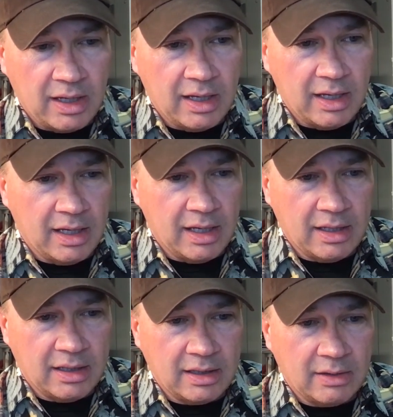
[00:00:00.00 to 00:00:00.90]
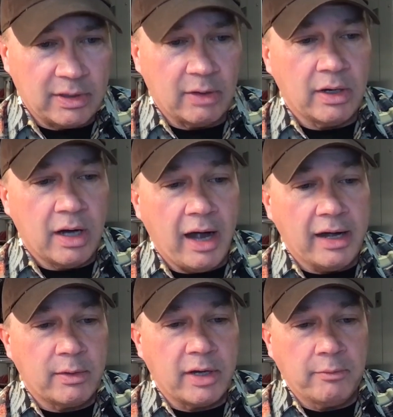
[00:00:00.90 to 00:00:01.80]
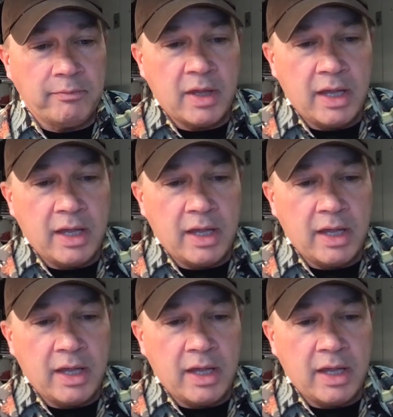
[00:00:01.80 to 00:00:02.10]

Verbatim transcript: Uh, here we go. All right, here we go.